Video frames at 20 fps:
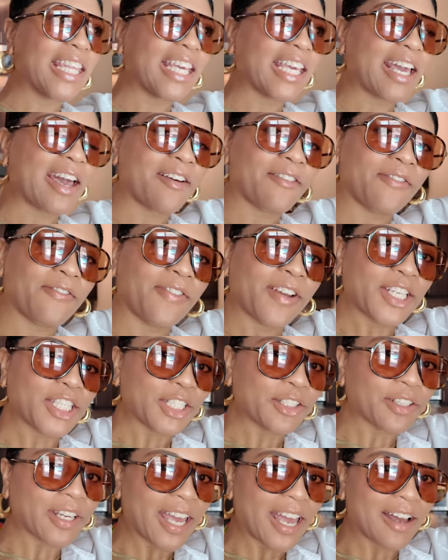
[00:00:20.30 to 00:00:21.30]
the
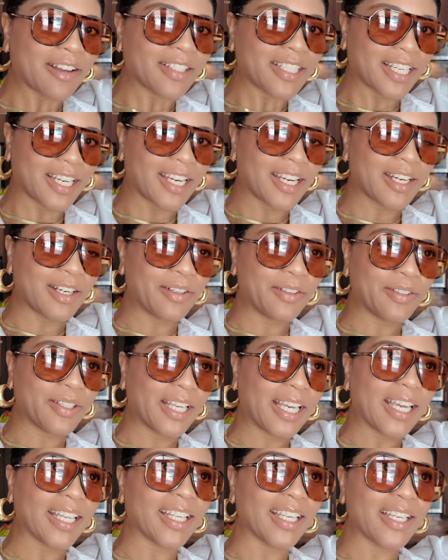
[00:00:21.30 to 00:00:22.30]
official countdown.
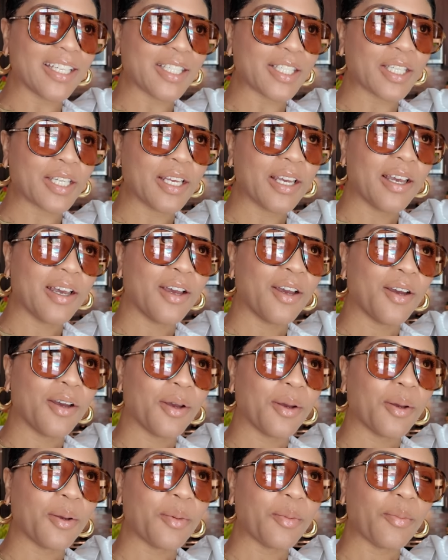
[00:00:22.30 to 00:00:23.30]
It is
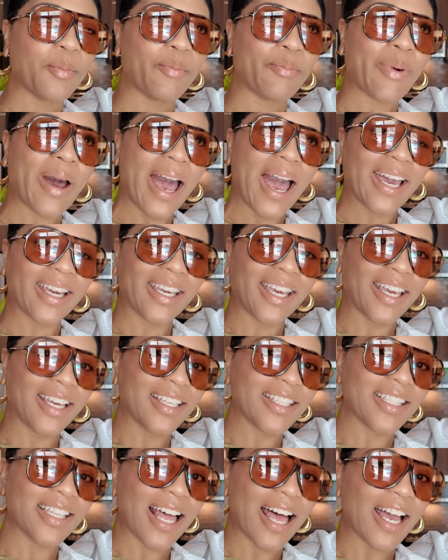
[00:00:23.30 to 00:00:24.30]

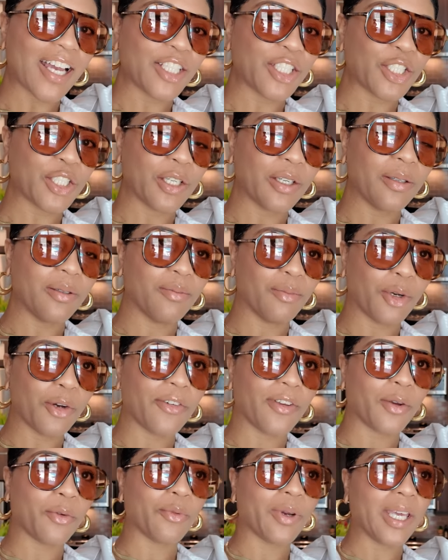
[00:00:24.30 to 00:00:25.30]
packing slash
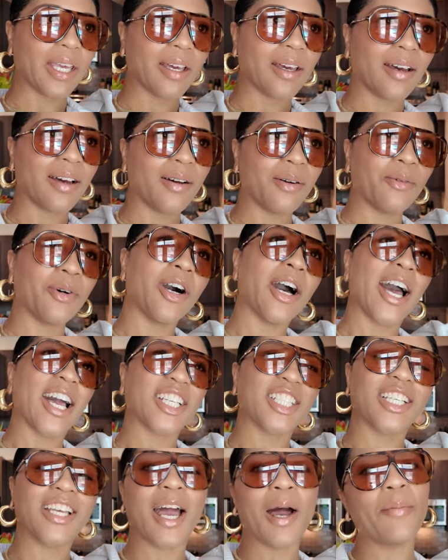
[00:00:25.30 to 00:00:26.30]
moving week. Well,
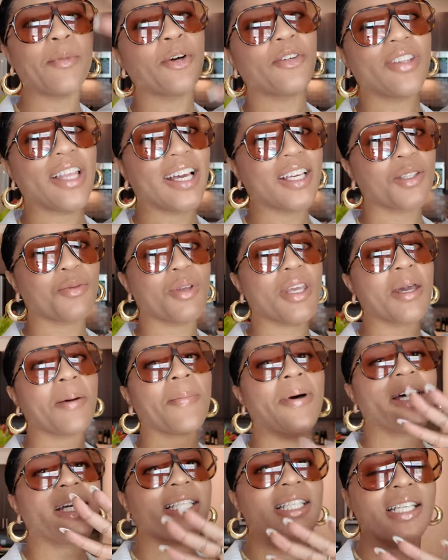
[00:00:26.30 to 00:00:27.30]
actually, I move next week,
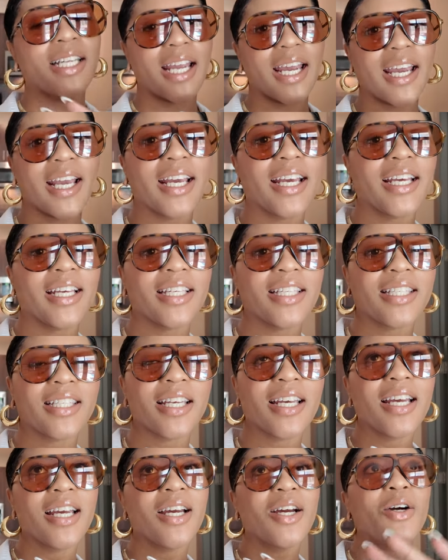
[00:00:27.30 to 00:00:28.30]
but today is
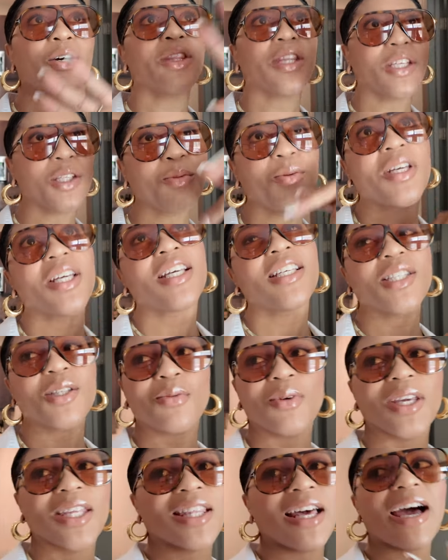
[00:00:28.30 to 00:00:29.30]
this week is the
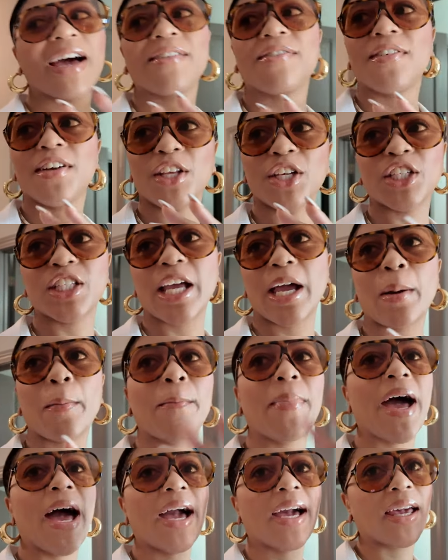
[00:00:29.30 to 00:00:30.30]
week that I finished
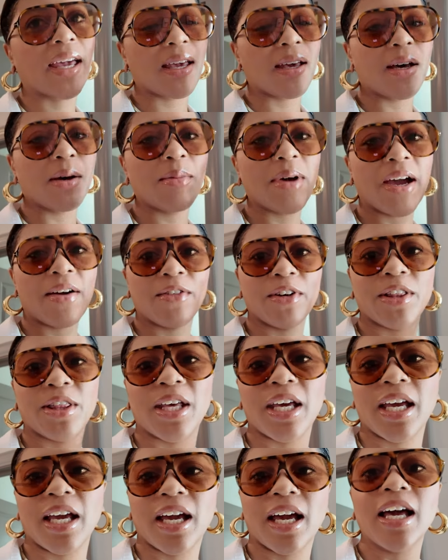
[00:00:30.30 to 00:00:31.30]
like packing up
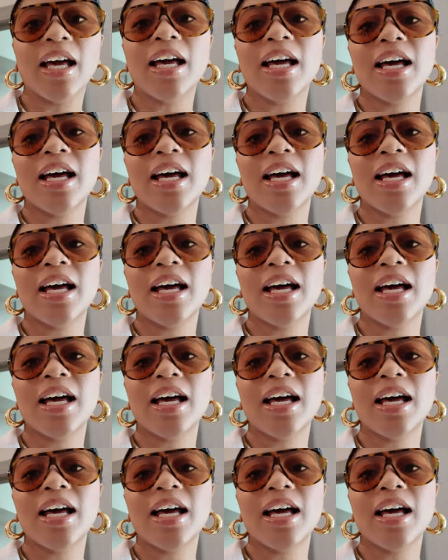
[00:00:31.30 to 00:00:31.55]
everything.